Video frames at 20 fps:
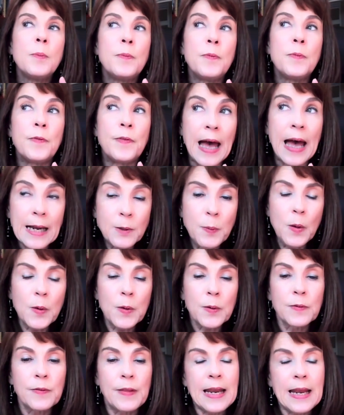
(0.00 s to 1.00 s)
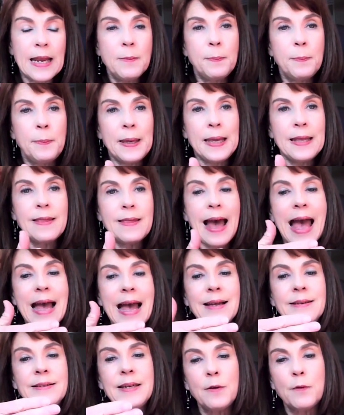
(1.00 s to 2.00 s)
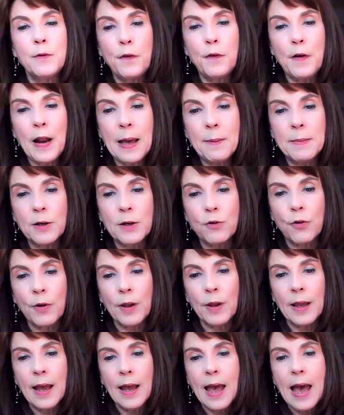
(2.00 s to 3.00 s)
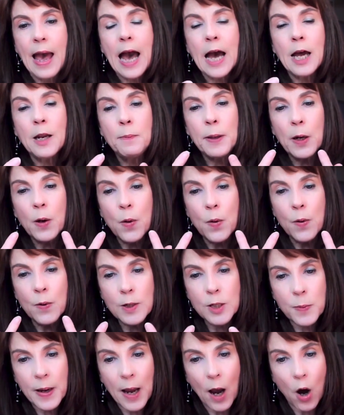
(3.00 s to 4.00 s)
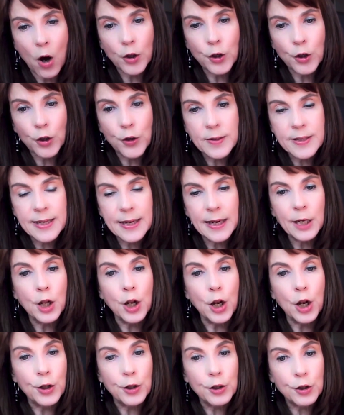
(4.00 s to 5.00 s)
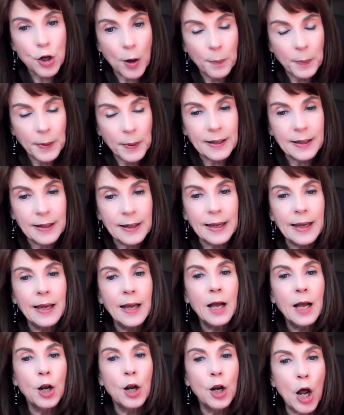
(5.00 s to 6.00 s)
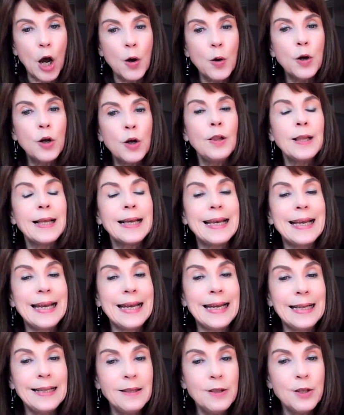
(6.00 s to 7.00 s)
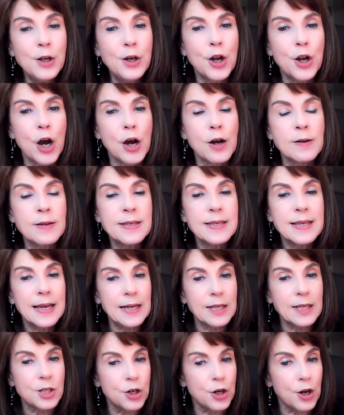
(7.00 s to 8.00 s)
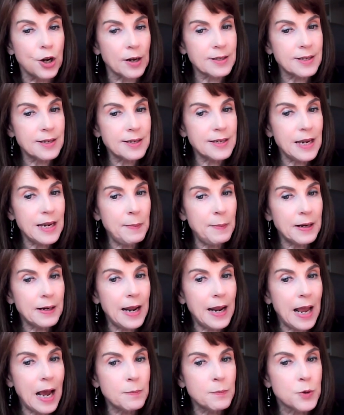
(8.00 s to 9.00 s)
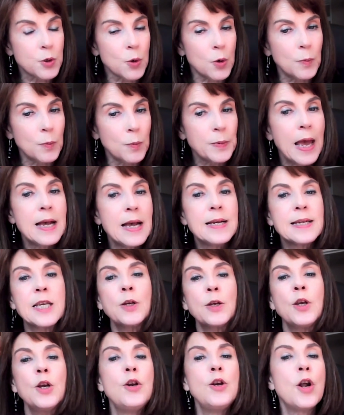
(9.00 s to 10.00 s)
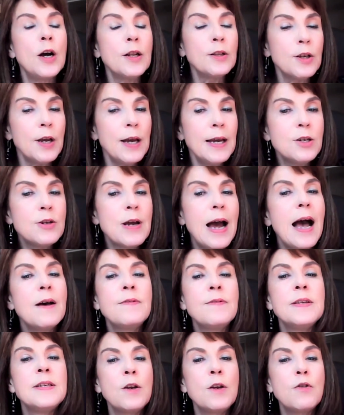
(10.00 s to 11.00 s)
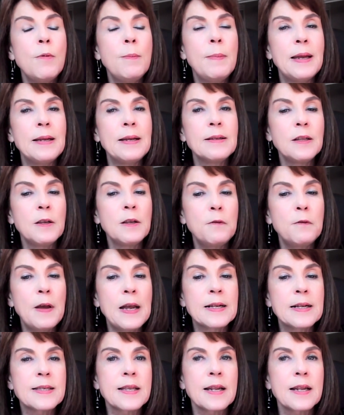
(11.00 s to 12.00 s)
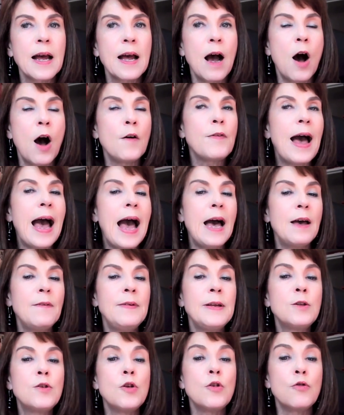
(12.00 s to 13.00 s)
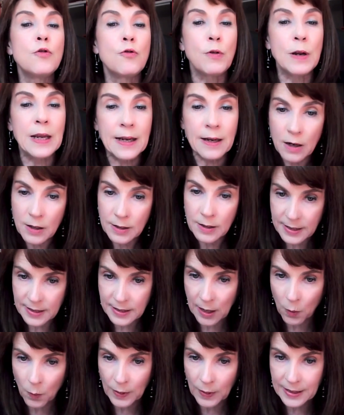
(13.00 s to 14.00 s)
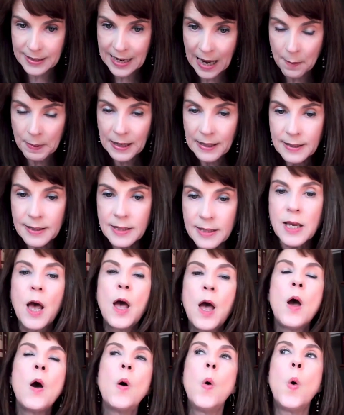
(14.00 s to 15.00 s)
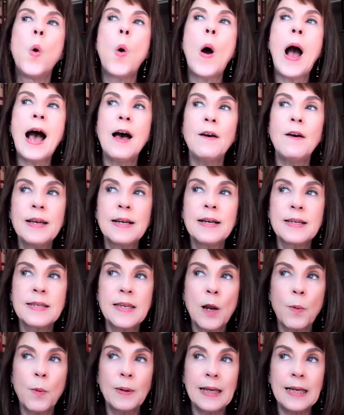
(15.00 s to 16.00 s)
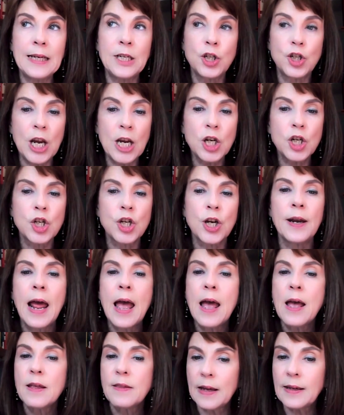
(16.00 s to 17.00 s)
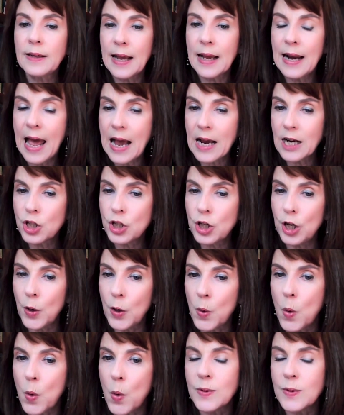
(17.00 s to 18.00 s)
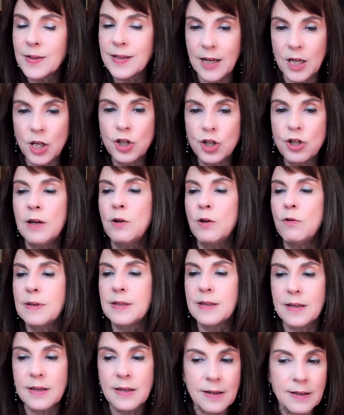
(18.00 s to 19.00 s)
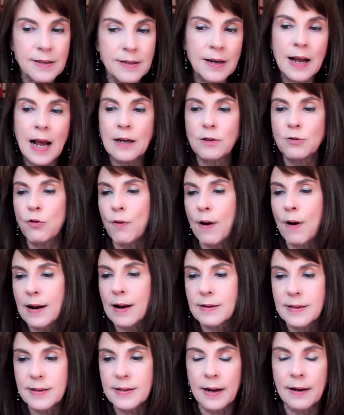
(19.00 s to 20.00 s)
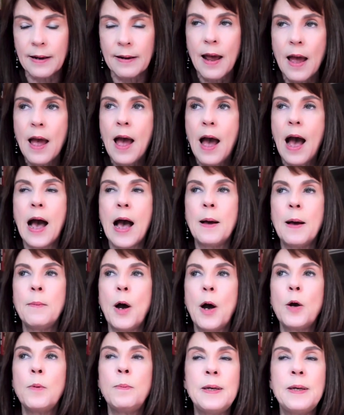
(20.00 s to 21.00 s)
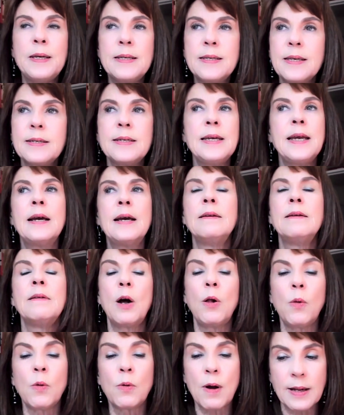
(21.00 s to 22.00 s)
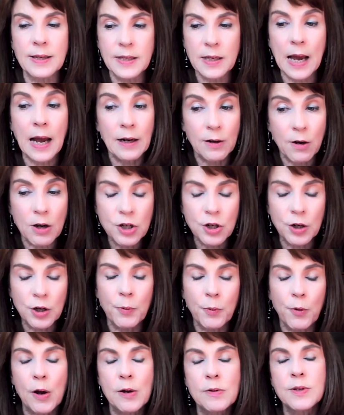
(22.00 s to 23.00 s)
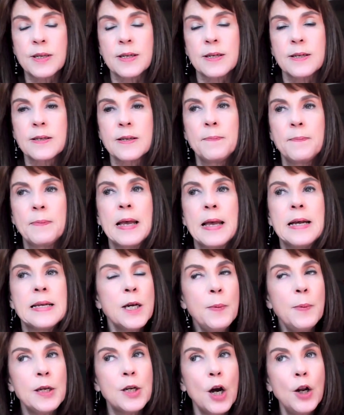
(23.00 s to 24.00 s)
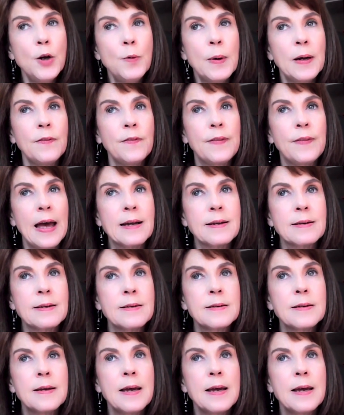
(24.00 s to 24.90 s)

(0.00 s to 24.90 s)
That will then be the anti-inflammatory. And because we are using it topically, local in the nose, it's not systemically absorbed. So you're not going to have the detrimental effects of having to drink steroid tablets or having a steroid injection that can actually cause insulin resistance and cataracts and obesity and all kinds, and osteoporosis. So we don't want that.